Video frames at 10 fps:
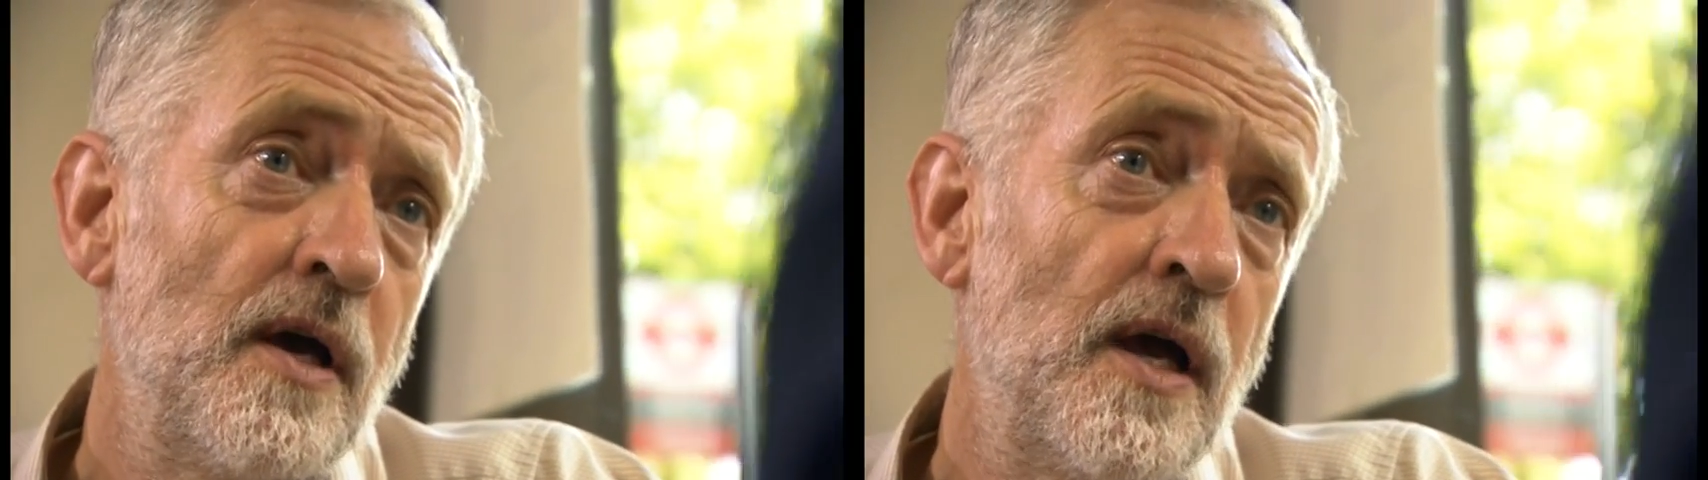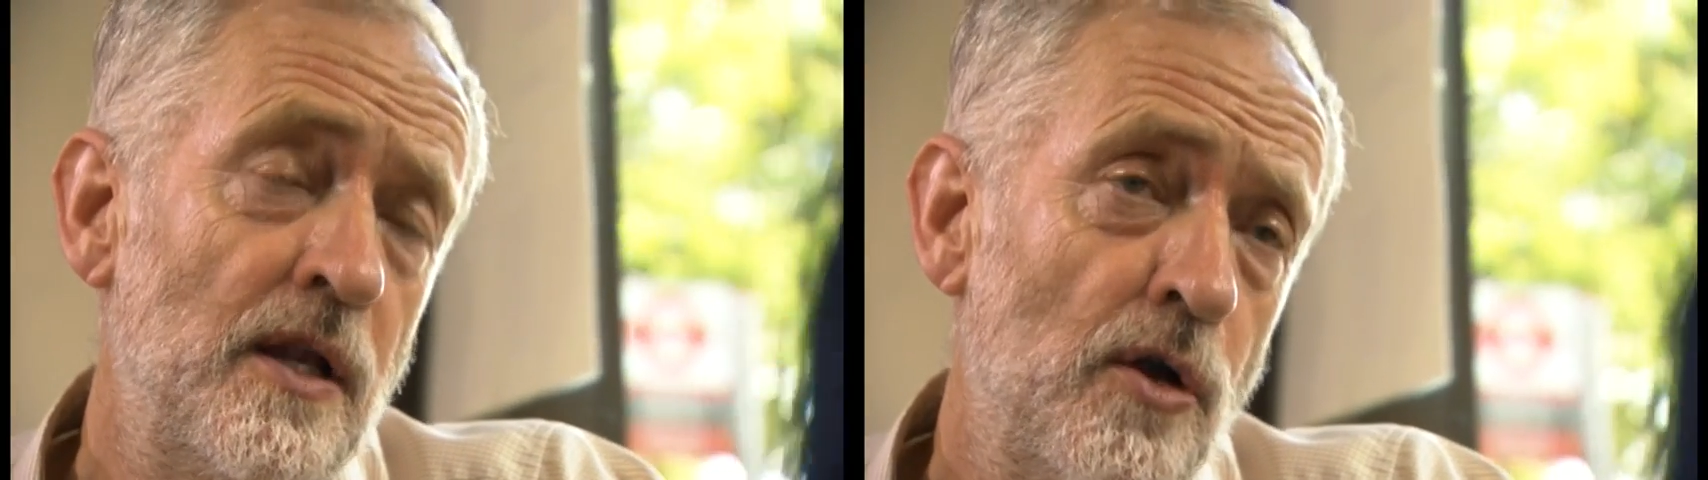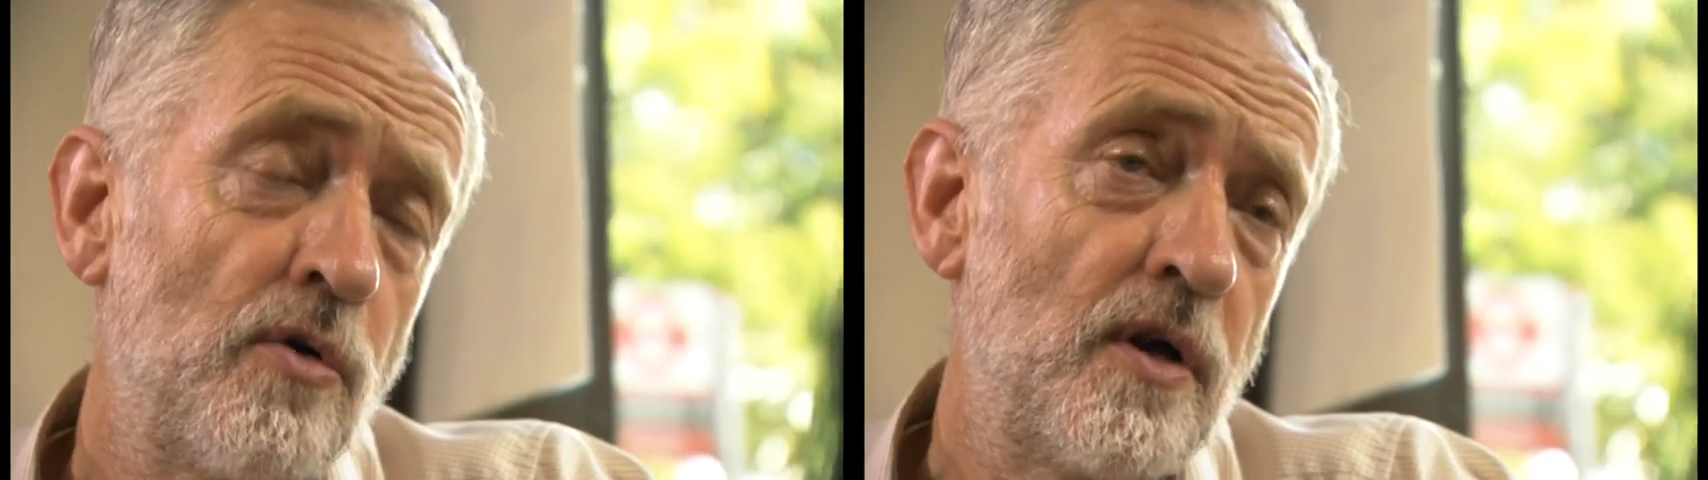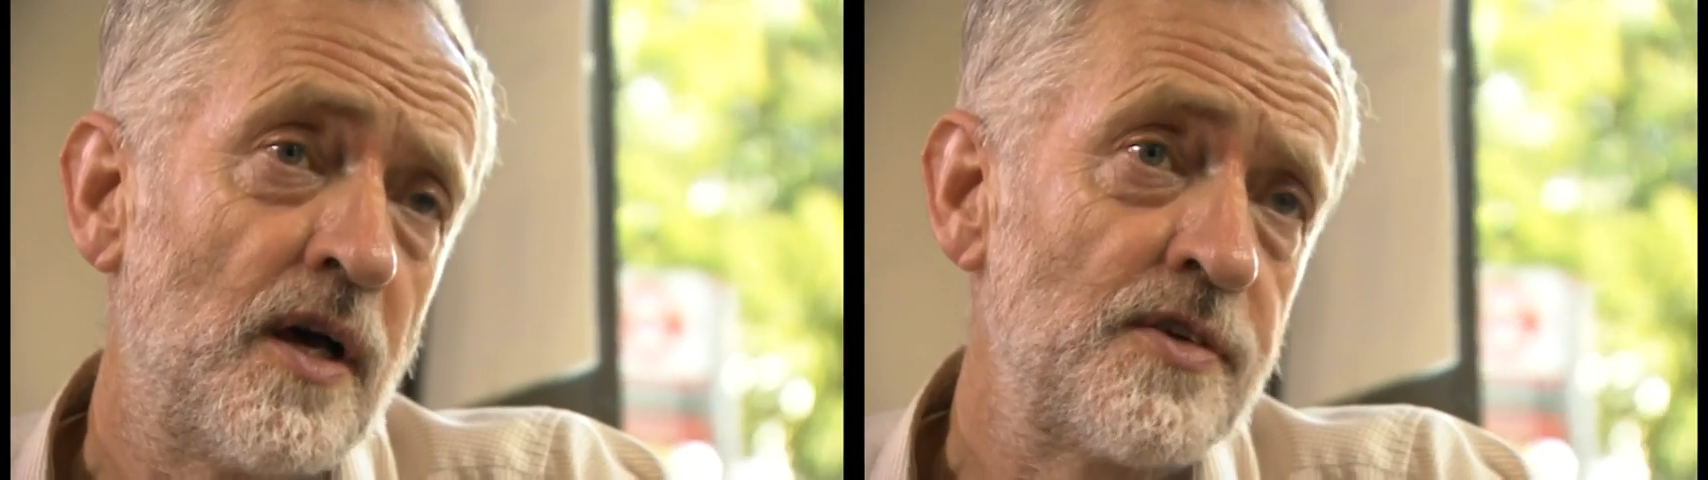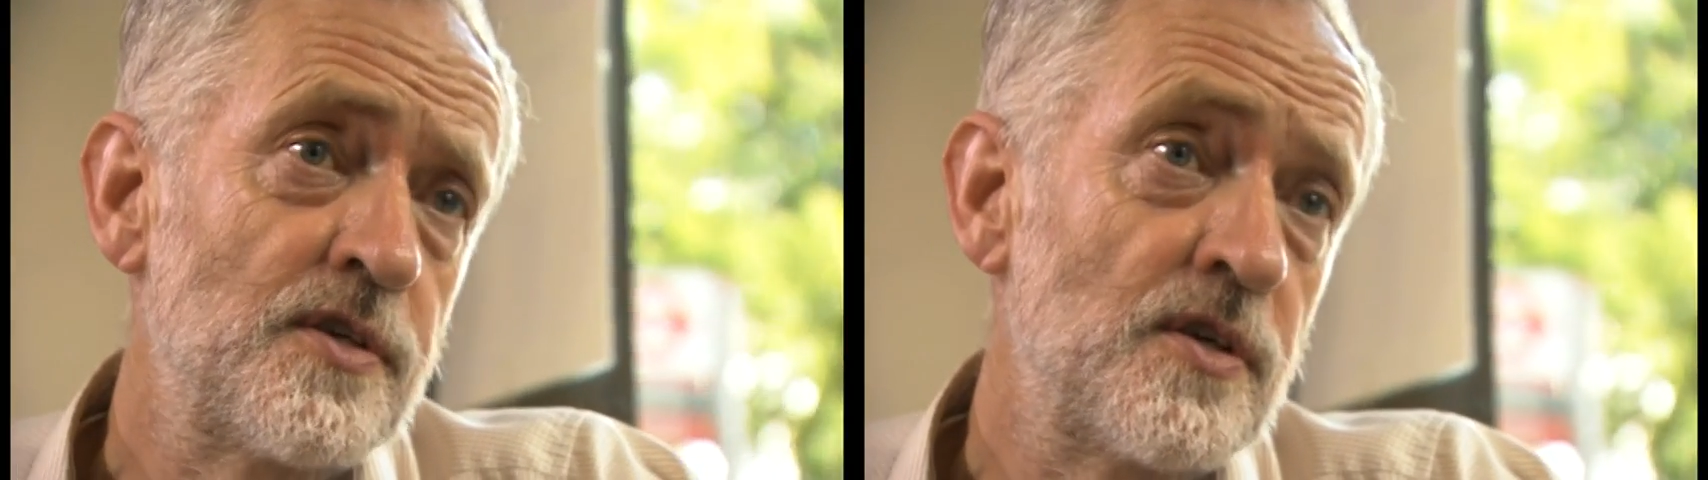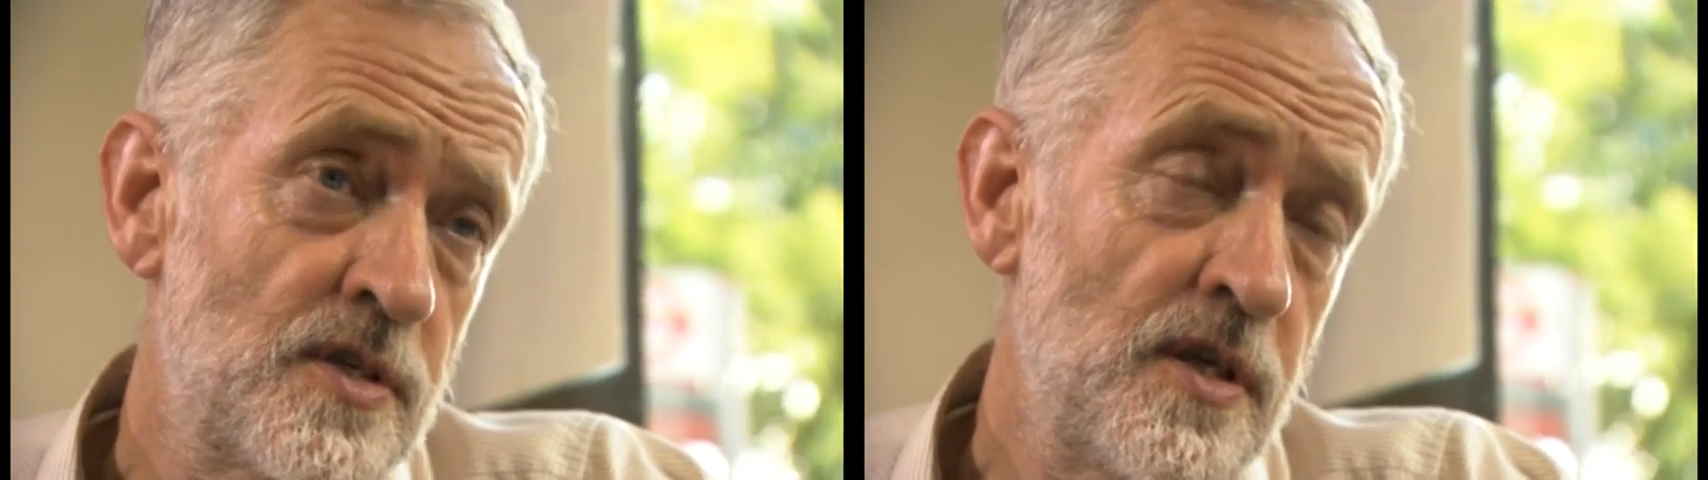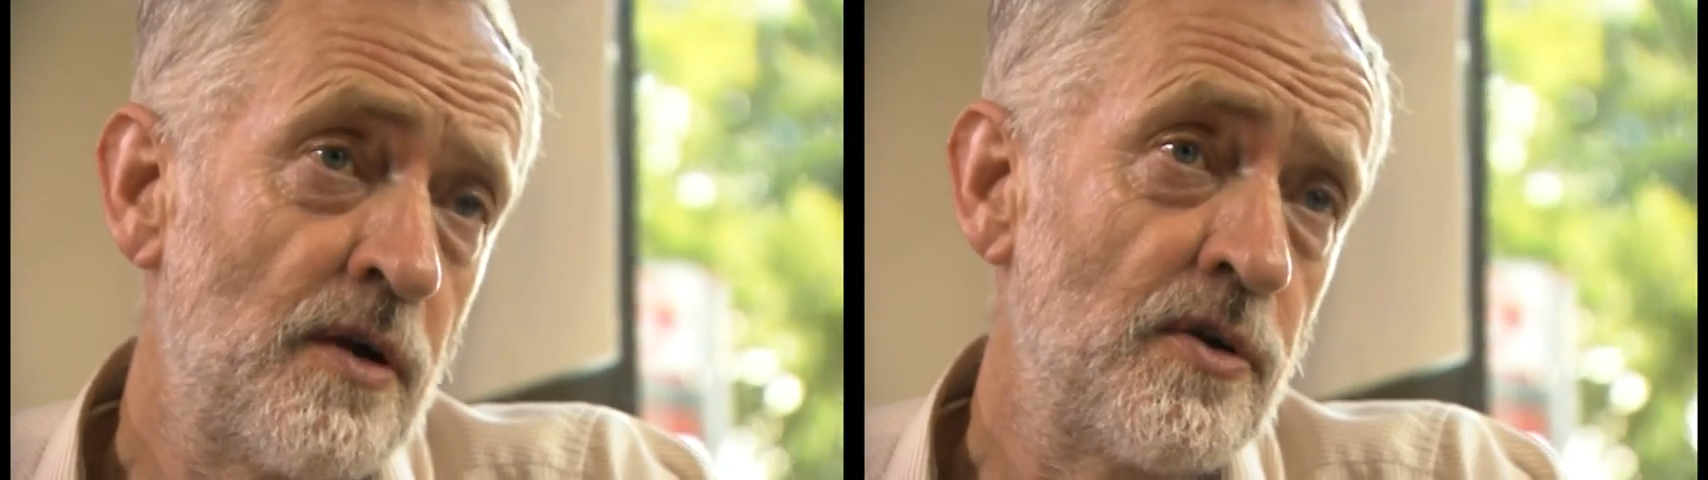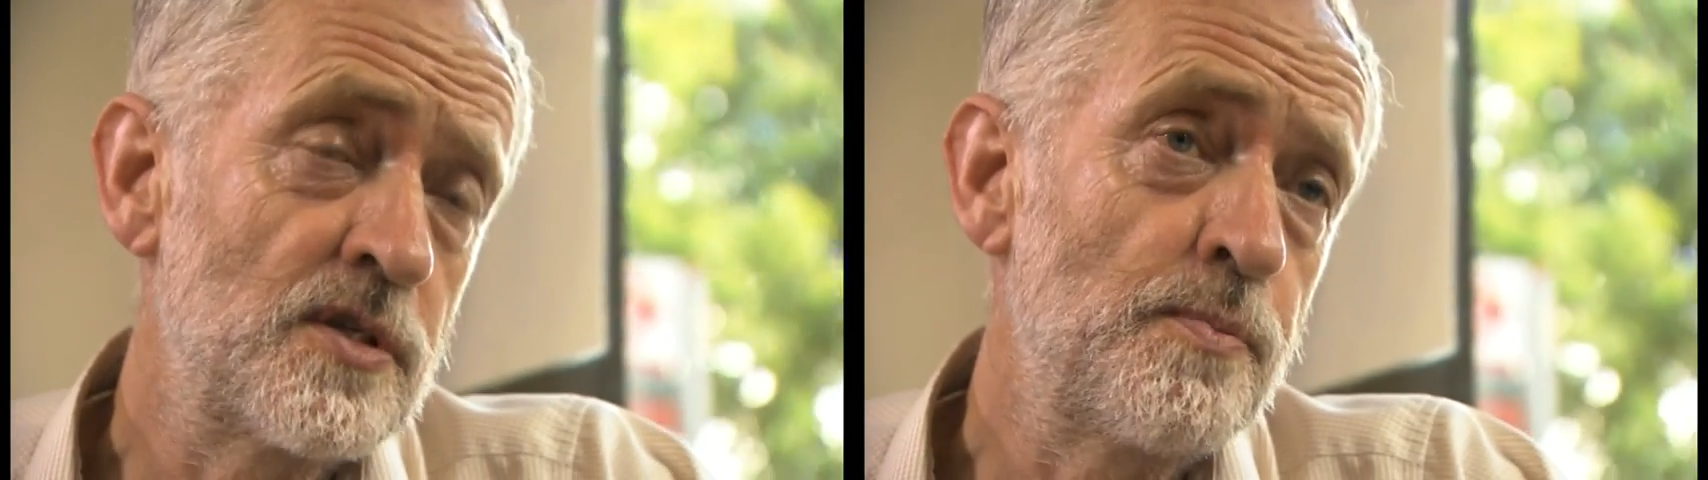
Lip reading: a long-lasting, serious